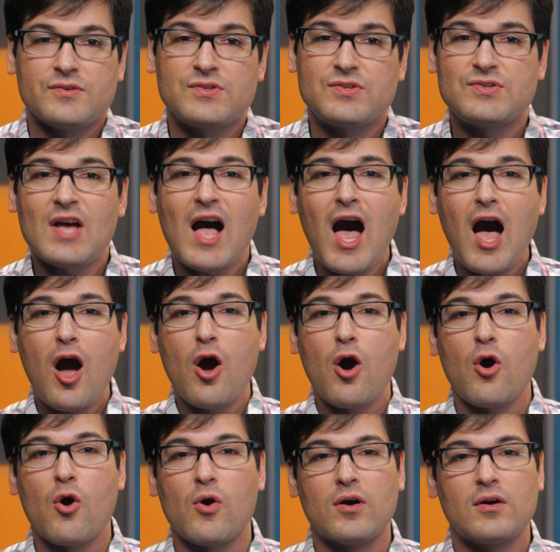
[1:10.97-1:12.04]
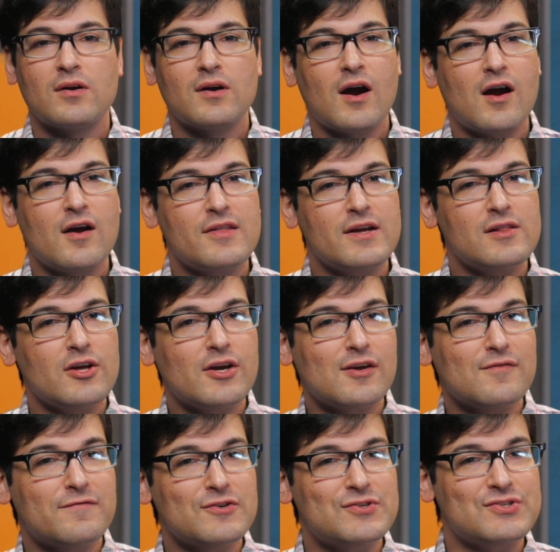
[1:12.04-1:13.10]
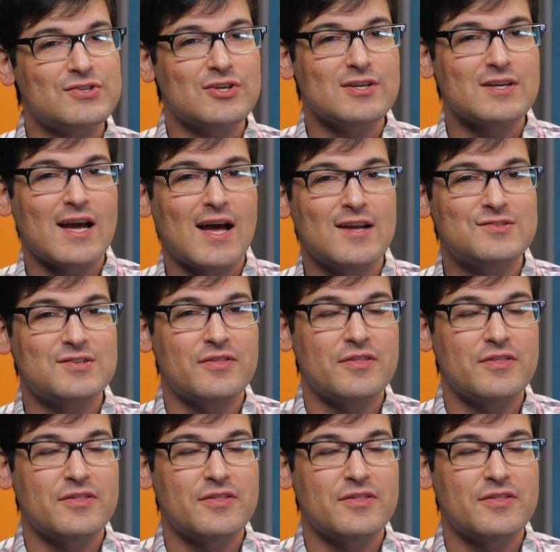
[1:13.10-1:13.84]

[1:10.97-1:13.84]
So, are they looking for certain kinds of